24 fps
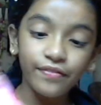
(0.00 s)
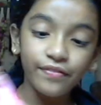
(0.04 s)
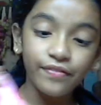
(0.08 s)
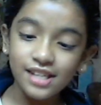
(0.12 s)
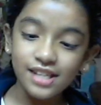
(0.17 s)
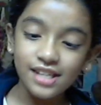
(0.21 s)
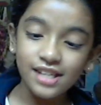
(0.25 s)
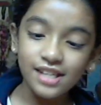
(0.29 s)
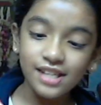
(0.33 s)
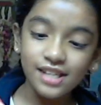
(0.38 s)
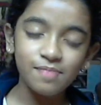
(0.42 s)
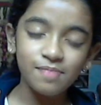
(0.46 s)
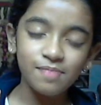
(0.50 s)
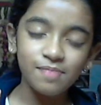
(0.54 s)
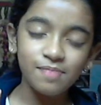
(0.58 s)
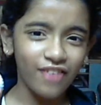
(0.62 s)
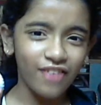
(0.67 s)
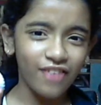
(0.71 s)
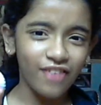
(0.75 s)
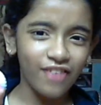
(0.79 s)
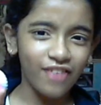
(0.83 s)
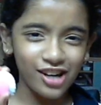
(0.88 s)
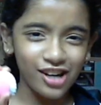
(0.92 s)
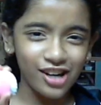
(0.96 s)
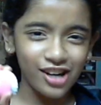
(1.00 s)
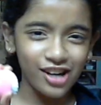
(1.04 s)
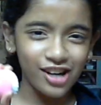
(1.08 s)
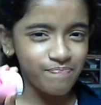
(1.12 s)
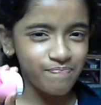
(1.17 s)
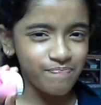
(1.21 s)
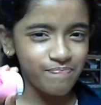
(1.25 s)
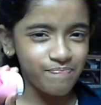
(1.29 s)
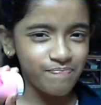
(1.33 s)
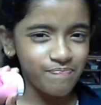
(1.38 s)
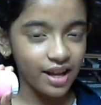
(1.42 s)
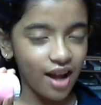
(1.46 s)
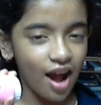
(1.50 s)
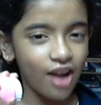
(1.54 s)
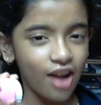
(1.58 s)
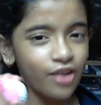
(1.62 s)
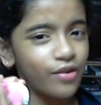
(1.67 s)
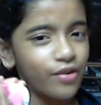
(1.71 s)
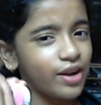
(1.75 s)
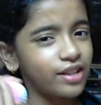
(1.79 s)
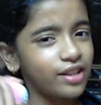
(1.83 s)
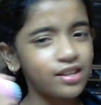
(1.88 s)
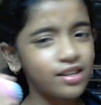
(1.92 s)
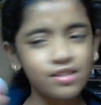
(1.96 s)
this has the flowers of pink
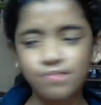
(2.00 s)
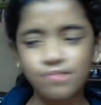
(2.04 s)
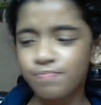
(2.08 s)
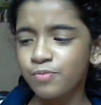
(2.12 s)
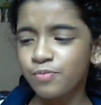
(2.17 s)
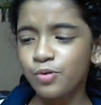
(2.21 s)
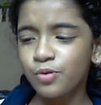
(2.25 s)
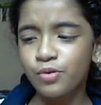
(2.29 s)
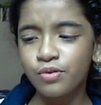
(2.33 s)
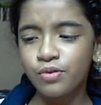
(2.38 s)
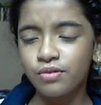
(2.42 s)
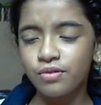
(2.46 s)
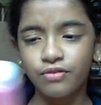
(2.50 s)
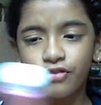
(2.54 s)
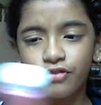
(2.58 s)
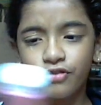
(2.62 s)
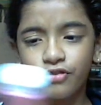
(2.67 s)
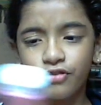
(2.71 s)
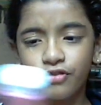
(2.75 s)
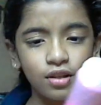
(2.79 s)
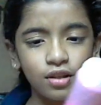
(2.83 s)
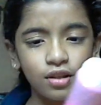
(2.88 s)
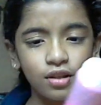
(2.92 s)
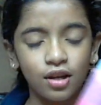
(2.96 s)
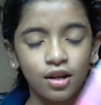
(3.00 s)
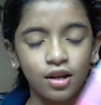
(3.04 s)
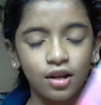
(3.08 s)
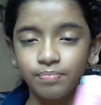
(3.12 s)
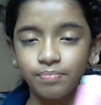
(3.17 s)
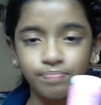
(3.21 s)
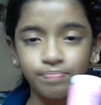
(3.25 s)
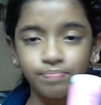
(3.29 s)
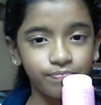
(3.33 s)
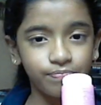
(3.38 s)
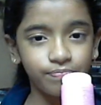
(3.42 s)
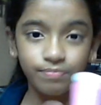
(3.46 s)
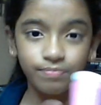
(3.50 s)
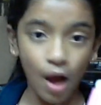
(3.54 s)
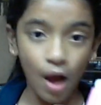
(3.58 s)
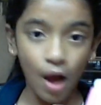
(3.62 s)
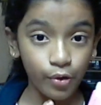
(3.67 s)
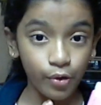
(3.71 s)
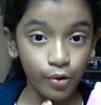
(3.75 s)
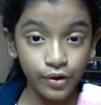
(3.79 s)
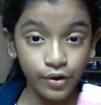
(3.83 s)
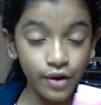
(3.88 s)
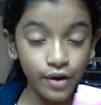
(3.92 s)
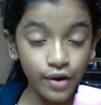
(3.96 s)
color, and this full
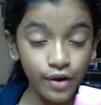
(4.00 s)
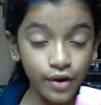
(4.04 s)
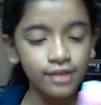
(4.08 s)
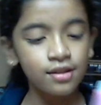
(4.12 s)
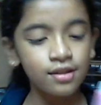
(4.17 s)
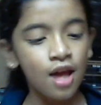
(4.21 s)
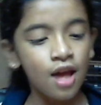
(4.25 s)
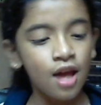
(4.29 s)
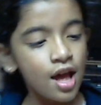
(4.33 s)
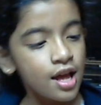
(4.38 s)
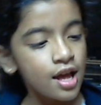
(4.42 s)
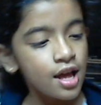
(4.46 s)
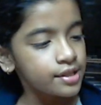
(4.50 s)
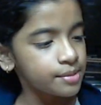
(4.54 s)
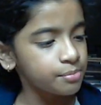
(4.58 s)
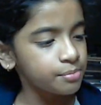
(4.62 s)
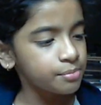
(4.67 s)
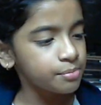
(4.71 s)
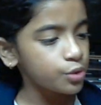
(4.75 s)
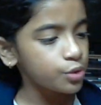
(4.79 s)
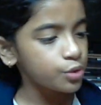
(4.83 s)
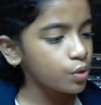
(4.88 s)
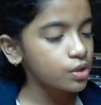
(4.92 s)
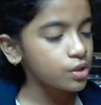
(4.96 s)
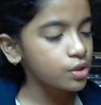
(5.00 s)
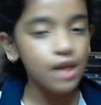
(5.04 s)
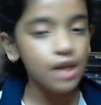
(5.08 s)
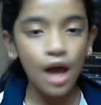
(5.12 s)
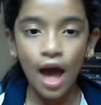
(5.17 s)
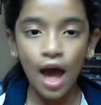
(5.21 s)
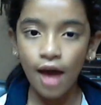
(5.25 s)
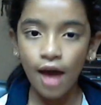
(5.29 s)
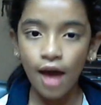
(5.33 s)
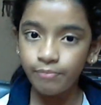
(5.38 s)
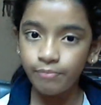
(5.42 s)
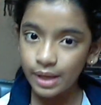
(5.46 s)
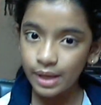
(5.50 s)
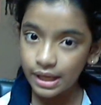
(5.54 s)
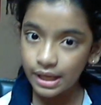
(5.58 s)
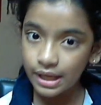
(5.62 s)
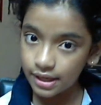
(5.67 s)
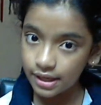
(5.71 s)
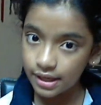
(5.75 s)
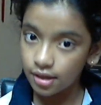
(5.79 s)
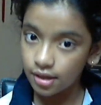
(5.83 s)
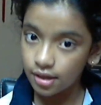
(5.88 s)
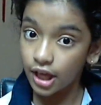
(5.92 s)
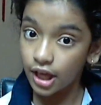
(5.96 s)
powder, and some rules have
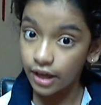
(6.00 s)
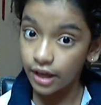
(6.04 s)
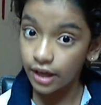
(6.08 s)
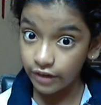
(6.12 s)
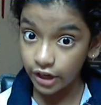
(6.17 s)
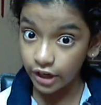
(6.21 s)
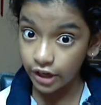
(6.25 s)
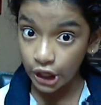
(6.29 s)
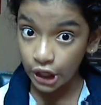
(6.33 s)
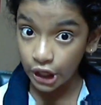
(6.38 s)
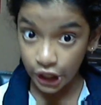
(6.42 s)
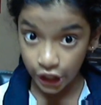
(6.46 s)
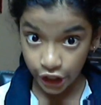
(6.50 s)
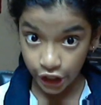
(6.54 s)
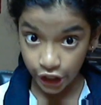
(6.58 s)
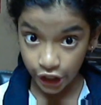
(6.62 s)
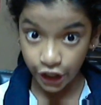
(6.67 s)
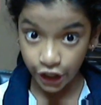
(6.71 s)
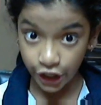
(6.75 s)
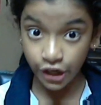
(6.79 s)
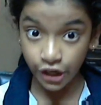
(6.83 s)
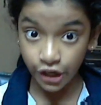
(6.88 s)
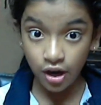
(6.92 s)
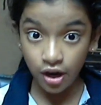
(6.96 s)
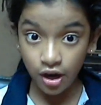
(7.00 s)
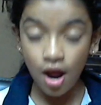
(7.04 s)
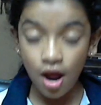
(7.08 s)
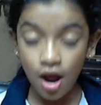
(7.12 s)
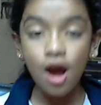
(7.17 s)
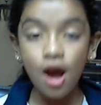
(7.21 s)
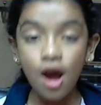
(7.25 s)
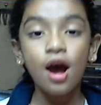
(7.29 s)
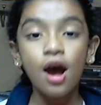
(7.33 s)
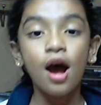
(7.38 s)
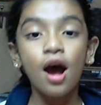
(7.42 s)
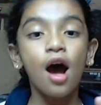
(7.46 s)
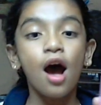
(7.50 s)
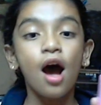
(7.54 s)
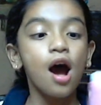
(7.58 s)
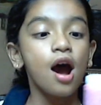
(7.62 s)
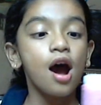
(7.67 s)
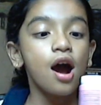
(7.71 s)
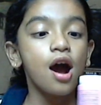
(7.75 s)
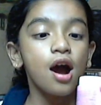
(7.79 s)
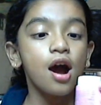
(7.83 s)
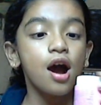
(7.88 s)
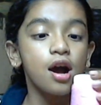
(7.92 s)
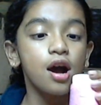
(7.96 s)
been given here,
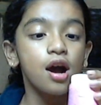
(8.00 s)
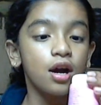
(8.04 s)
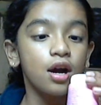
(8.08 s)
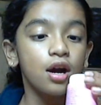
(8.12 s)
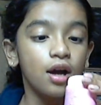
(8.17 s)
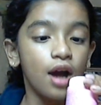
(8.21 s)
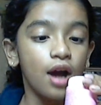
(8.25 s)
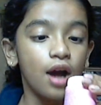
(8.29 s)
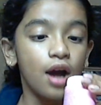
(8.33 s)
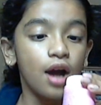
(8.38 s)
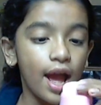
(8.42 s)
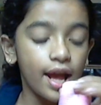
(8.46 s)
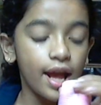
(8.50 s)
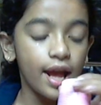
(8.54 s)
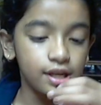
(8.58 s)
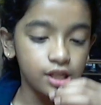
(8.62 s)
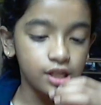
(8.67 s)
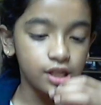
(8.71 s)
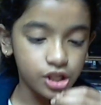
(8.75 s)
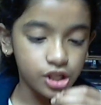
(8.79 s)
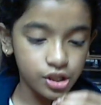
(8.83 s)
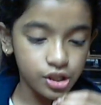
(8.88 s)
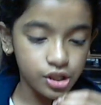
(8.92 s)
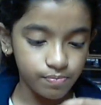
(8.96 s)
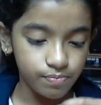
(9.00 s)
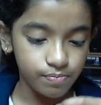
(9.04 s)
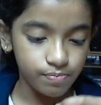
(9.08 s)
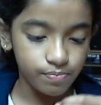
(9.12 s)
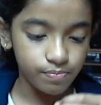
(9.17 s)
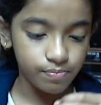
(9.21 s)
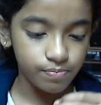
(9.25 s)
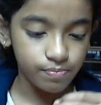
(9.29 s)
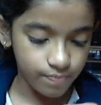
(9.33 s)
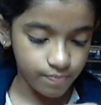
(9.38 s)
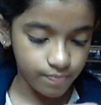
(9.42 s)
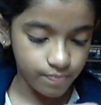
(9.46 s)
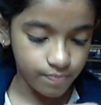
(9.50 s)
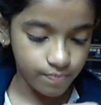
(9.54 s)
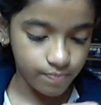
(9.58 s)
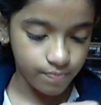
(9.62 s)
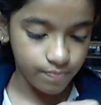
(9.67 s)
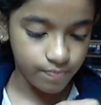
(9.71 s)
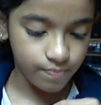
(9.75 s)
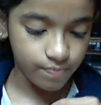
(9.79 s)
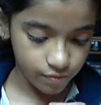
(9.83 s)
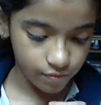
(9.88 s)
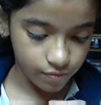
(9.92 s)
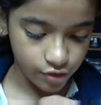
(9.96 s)
and
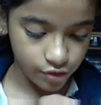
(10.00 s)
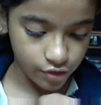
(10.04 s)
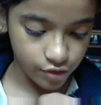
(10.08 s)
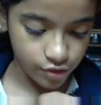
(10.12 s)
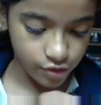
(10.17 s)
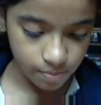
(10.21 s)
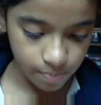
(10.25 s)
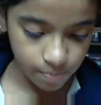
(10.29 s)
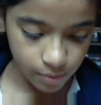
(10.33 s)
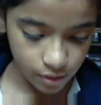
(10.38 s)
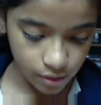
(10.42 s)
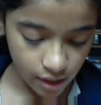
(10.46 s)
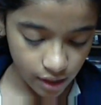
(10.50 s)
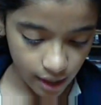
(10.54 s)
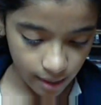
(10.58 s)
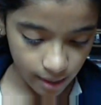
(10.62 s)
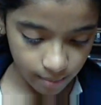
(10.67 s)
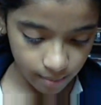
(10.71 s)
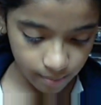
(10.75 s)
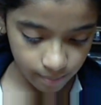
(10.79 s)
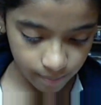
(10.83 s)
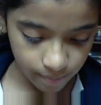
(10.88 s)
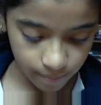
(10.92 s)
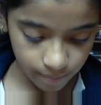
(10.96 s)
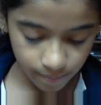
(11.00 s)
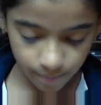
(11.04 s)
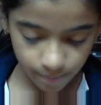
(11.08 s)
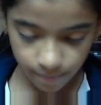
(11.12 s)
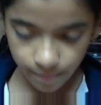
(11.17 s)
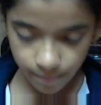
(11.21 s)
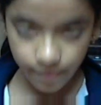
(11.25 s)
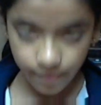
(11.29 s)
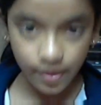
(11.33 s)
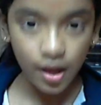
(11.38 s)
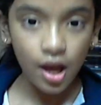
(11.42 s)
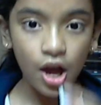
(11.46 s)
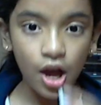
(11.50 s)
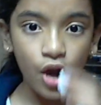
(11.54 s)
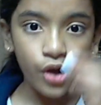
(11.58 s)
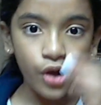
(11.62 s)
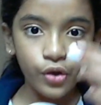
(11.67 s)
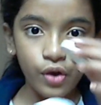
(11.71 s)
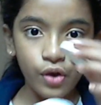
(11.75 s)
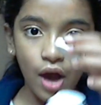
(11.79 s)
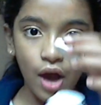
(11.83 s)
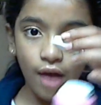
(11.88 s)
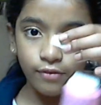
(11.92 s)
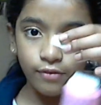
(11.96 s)
just put them.
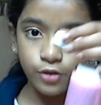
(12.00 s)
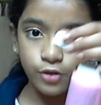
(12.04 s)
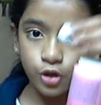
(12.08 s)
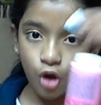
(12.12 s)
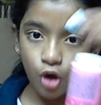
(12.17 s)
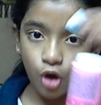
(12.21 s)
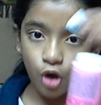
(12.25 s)
You have to